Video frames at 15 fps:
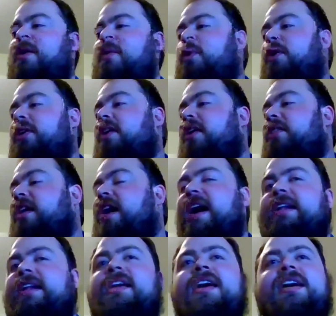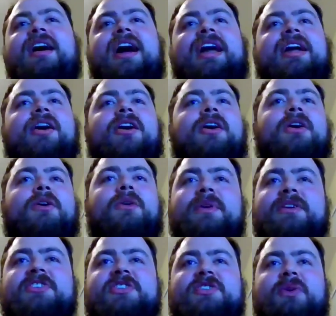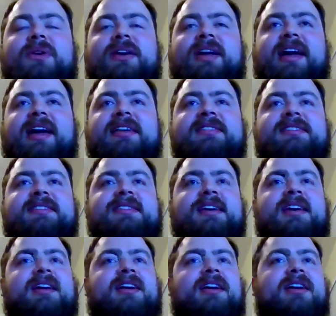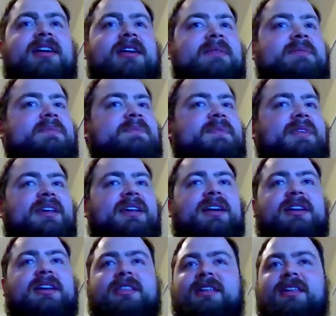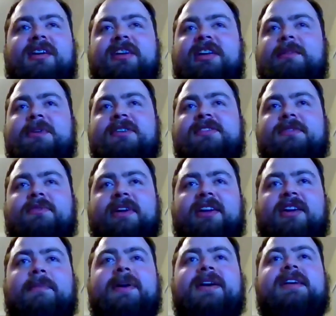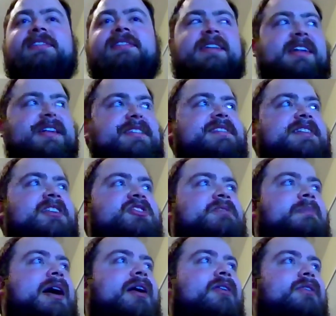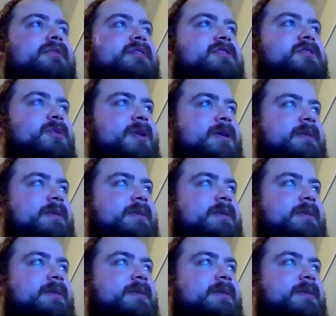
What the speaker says: Word Online, I always showcase the Immersive Reader because it is such a powerful tool.